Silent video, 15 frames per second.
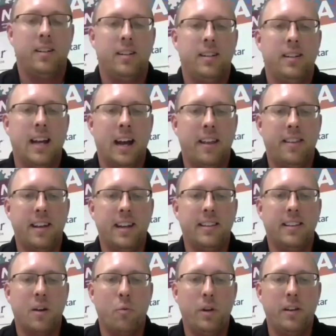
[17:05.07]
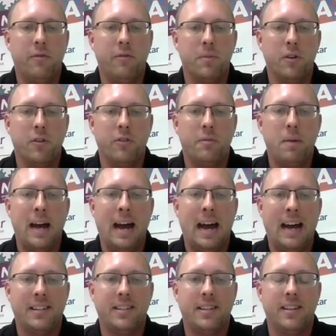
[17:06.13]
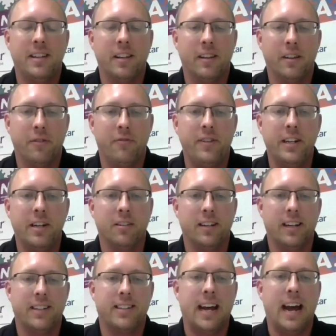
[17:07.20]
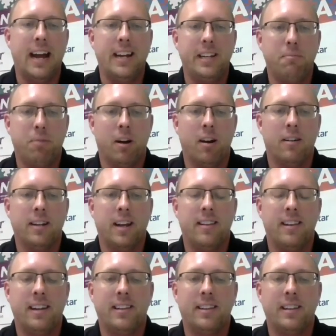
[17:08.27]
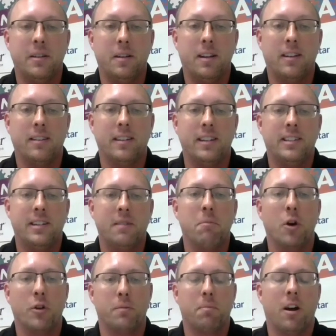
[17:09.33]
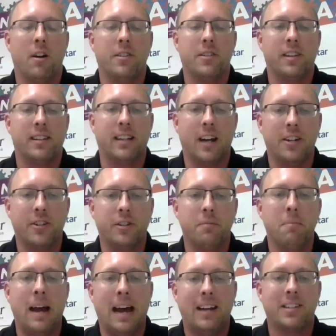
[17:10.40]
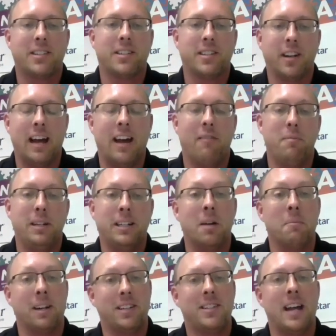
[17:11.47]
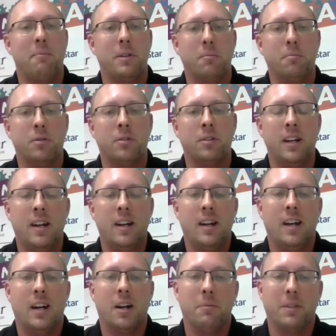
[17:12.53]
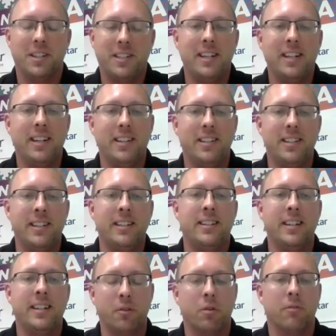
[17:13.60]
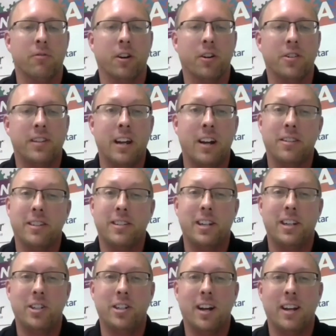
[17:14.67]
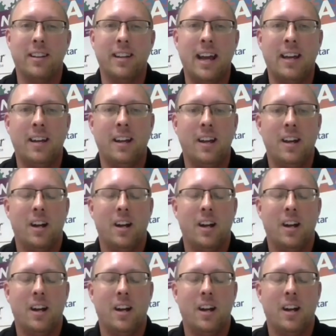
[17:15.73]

Yeah, I think that we've moved past the fear and anxiety part. I think that at least in most parts of the country, masks have become acceptable. The CDC did reverse their decision on that.